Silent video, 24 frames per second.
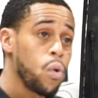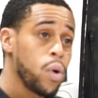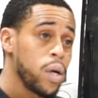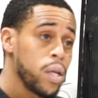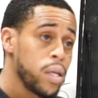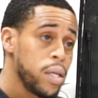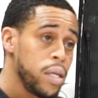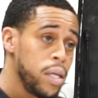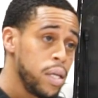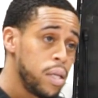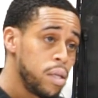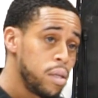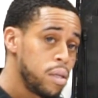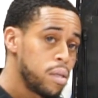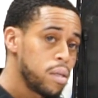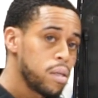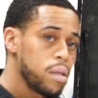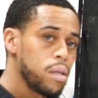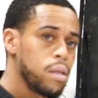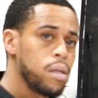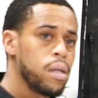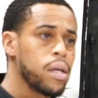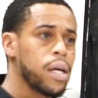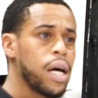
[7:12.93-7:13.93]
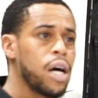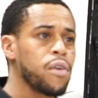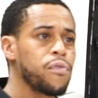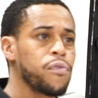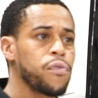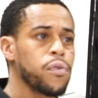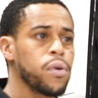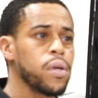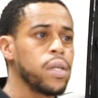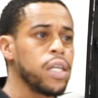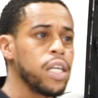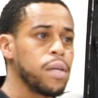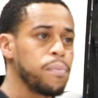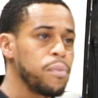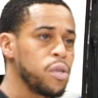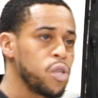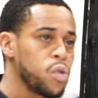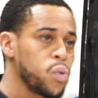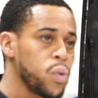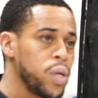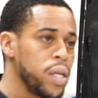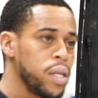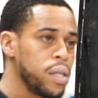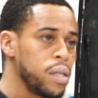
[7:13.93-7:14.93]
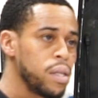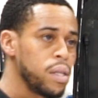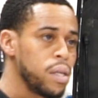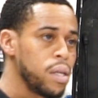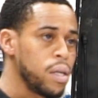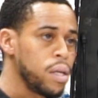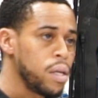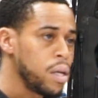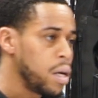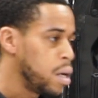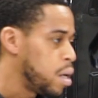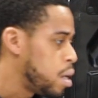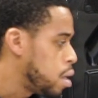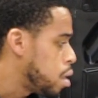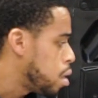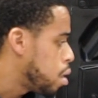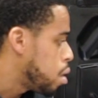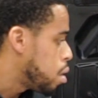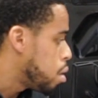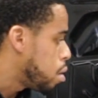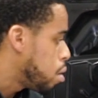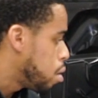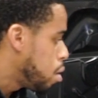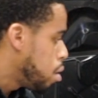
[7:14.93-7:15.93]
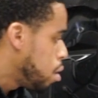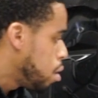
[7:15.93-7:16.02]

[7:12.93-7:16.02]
oil leaks, look out for a leak between the, uh,